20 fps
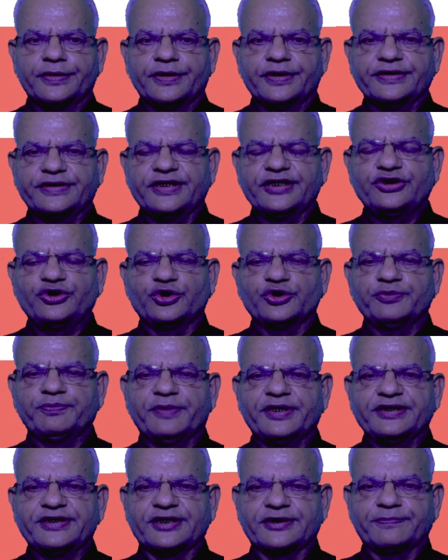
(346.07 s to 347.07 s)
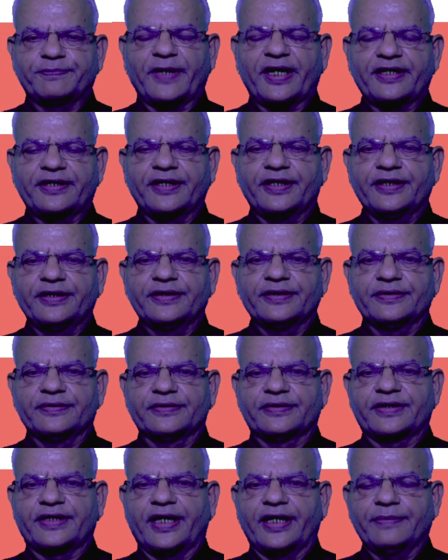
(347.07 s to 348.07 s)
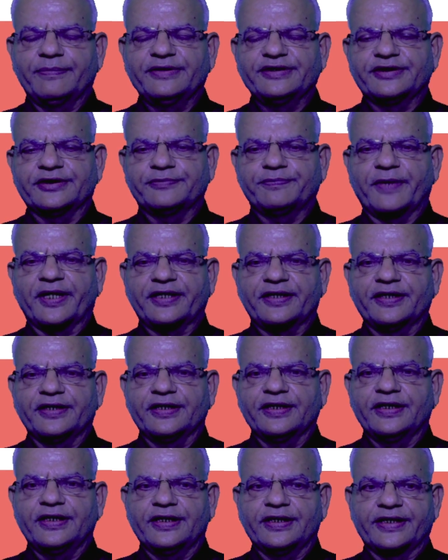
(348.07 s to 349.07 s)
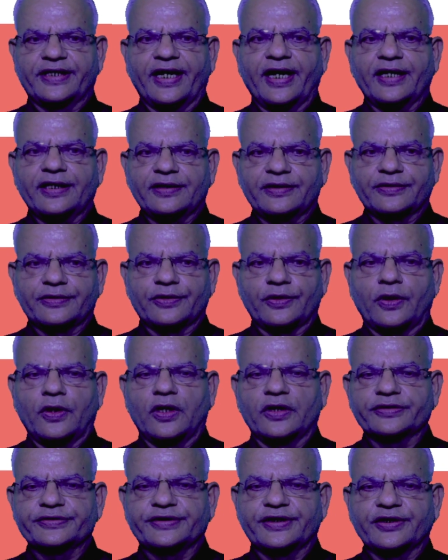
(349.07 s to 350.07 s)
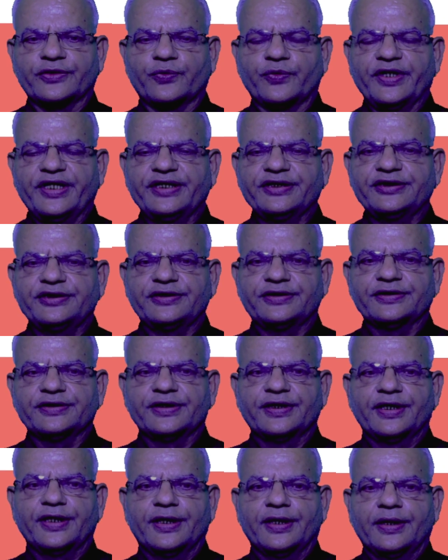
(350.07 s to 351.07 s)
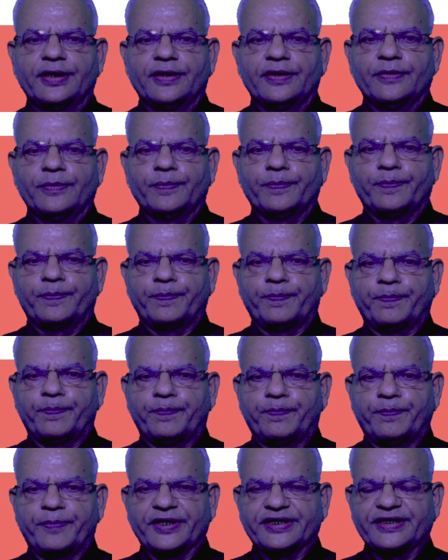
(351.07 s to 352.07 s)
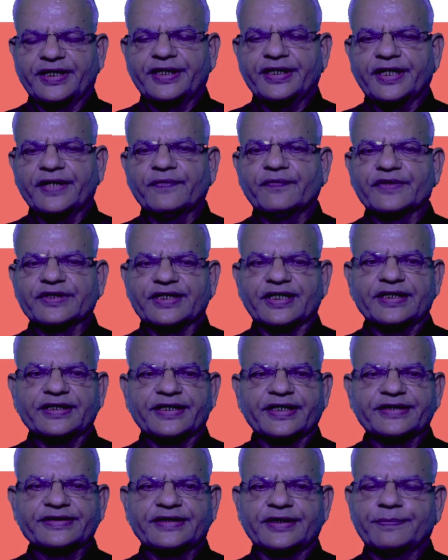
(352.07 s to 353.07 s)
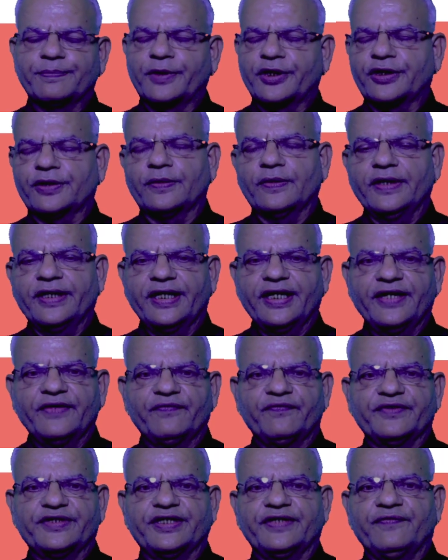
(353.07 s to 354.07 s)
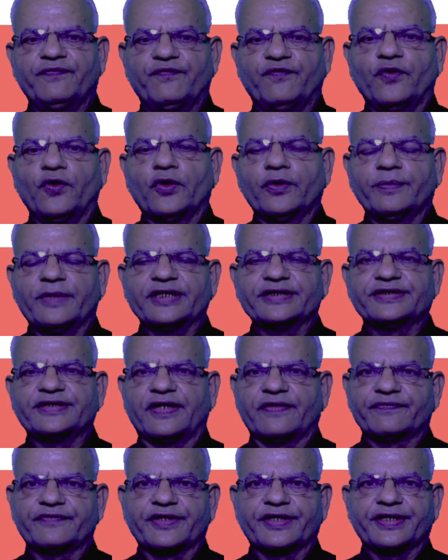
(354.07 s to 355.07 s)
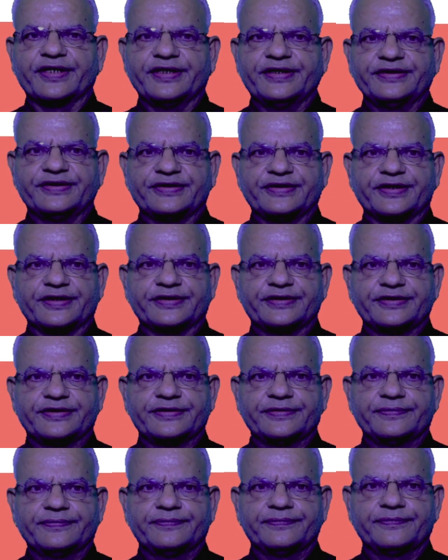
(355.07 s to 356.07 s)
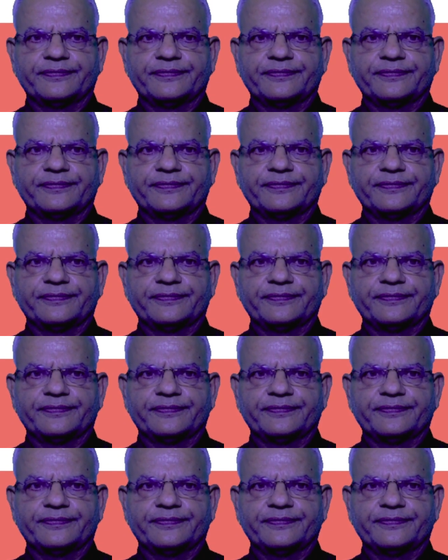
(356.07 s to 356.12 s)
disease should be suspected, can be suspected in intact dogs and queens presenting with illness, and particularly within 4 months after estrus.